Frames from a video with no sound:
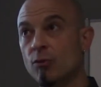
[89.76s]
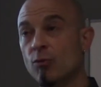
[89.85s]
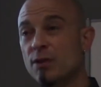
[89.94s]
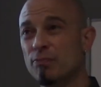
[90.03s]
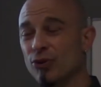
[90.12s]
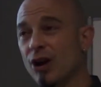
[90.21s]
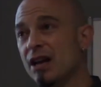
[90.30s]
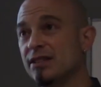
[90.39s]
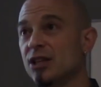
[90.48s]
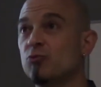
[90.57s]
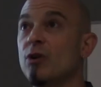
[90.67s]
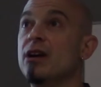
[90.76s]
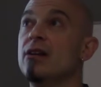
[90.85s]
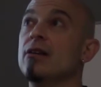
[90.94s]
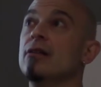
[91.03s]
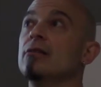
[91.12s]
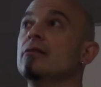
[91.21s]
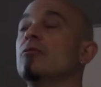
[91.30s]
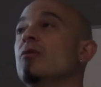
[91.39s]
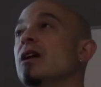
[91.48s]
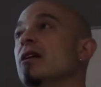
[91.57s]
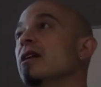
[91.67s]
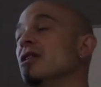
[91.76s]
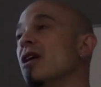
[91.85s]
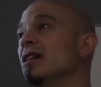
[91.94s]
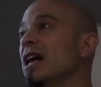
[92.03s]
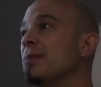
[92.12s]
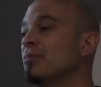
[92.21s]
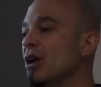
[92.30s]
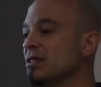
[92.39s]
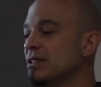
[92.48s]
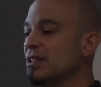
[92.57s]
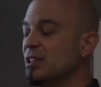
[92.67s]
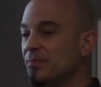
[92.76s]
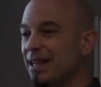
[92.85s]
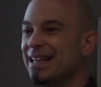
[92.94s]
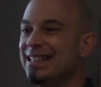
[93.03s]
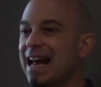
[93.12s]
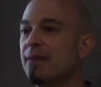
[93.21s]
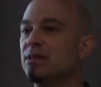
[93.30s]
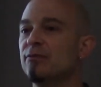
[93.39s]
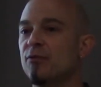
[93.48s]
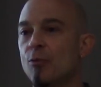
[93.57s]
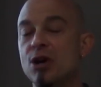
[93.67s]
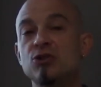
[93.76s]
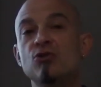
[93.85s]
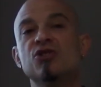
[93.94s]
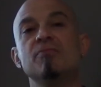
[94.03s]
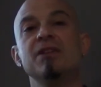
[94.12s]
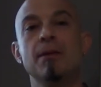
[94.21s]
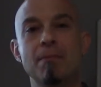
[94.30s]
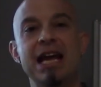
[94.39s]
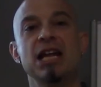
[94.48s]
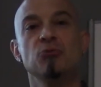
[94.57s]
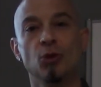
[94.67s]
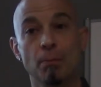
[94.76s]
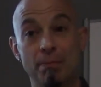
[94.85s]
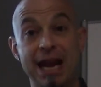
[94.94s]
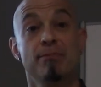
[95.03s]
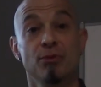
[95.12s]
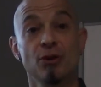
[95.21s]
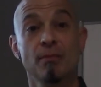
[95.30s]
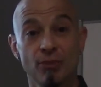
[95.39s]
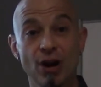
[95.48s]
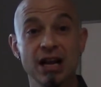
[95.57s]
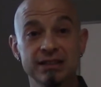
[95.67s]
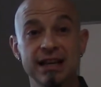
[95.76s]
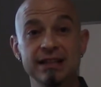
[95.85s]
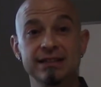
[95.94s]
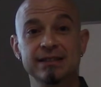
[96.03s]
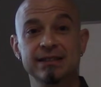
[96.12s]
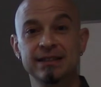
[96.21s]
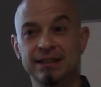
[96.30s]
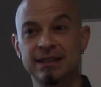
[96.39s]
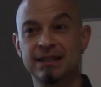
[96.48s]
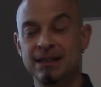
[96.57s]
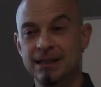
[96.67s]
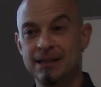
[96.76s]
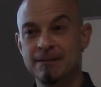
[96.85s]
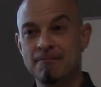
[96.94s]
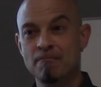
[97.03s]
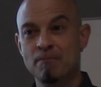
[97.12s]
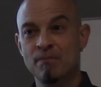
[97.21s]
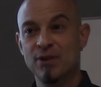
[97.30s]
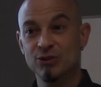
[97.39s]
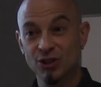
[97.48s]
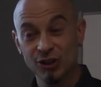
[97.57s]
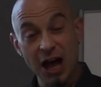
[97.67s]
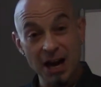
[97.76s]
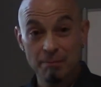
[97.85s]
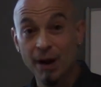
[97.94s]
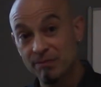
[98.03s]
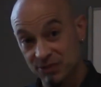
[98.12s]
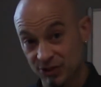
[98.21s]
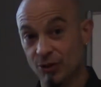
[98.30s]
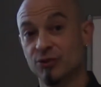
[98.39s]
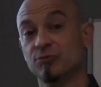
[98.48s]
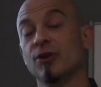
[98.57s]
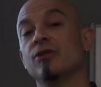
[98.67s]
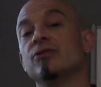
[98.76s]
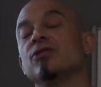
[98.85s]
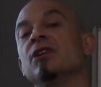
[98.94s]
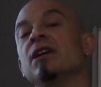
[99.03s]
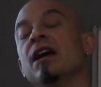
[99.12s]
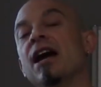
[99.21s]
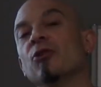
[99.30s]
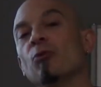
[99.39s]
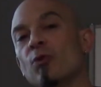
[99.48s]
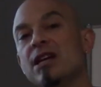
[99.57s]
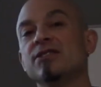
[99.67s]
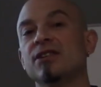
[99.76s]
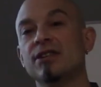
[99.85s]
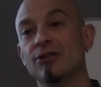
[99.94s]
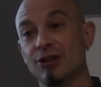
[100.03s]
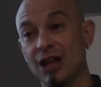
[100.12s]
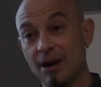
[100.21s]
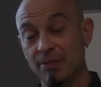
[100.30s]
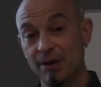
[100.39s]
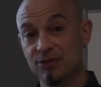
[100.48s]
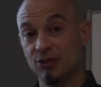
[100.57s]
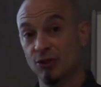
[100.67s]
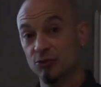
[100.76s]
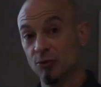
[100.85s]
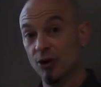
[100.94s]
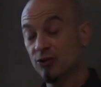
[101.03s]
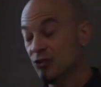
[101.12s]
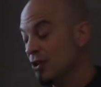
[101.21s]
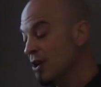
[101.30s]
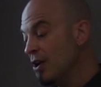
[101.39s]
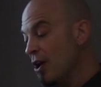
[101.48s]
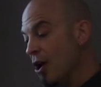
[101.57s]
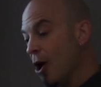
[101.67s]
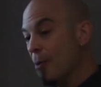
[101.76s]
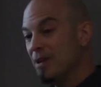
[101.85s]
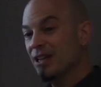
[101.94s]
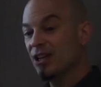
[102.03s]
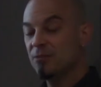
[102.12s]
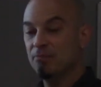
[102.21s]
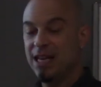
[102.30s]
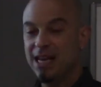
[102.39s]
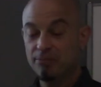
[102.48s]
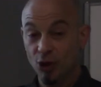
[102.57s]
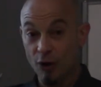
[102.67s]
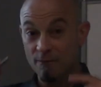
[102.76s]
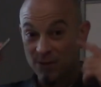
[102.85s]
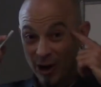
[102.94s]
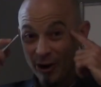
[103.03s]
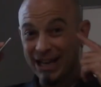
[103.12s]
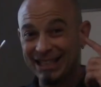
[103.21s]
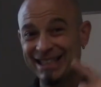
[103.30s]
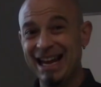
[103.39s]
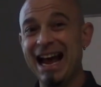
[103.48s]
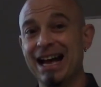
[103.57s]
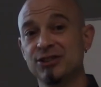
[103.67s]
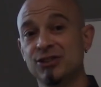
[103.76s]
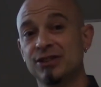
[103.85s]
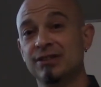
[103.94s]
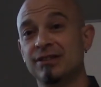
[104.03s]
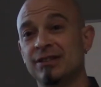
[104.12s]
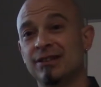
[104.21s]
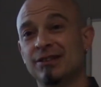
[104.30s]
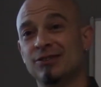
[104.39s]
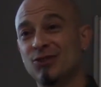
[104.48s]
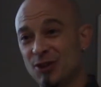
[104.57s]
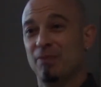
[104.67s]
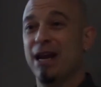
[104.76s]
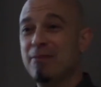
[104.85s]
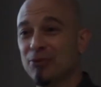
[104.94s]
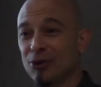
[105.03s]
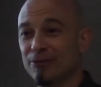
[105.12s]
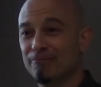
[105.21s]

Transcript: with process where an online process has been adapted from what used to be a manual paper process, there's a lot of bumps in those roads. And the reason there are a lot of bumps in those roads are because people are very attached to the paper.